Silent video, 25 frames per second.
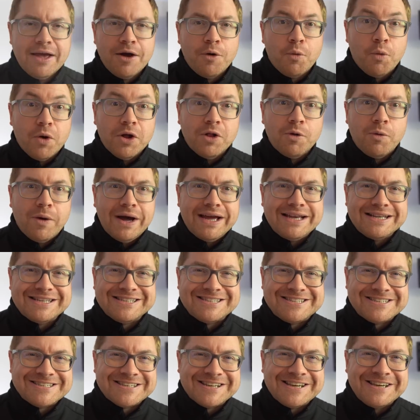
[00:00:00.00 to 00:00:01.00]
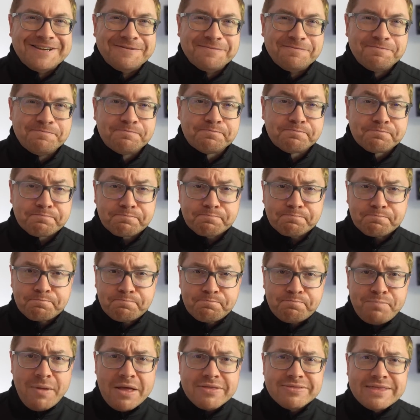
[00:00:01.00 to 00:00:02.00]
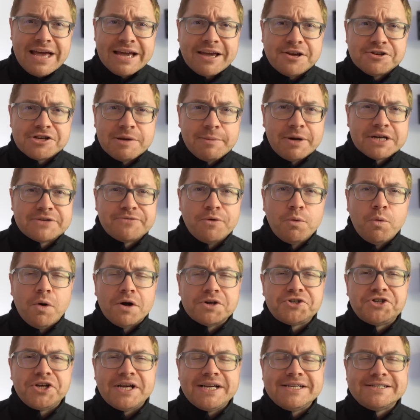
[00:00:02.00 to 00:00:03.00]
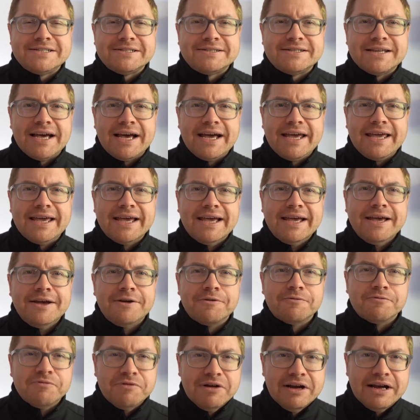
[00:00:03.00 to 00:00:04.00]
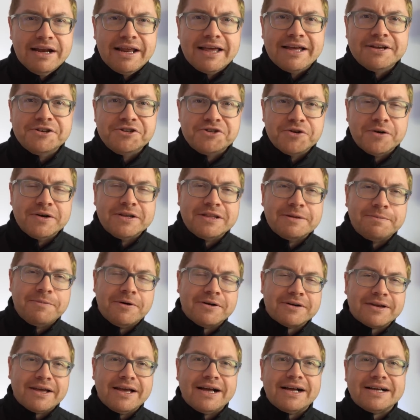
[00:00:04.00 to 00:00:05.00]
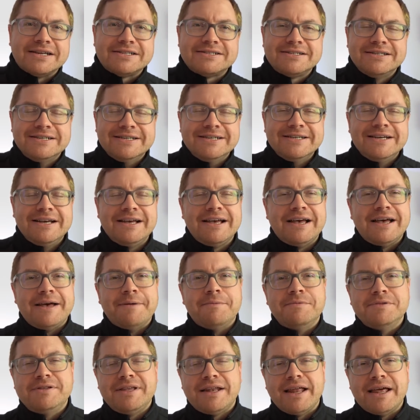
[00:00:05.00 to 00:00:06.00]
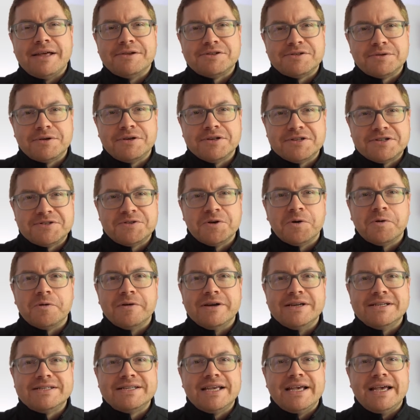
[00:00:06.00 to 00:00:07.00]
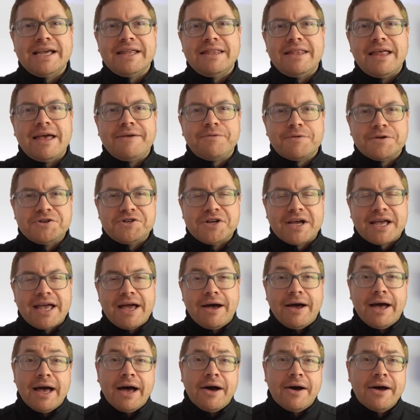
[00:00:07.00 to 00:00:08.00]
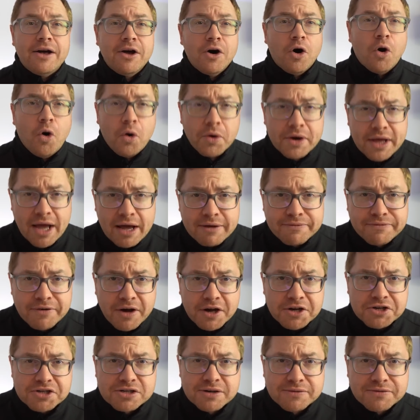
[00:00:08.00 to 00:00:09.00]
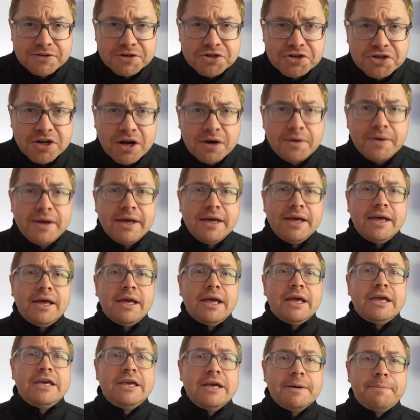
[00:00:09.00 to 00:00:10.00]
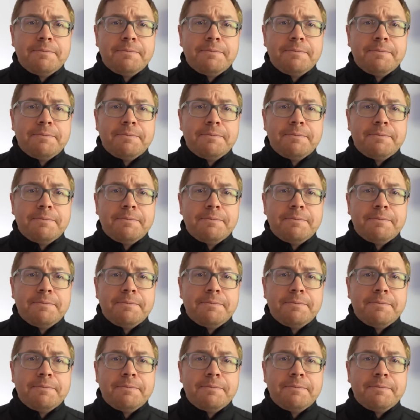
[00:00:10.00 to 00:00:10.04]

we'll wait and see. Thank you so much for watching today. Really enjoyed the podcast today. There's some good stories in there. If you want to check out our audio version of the show, you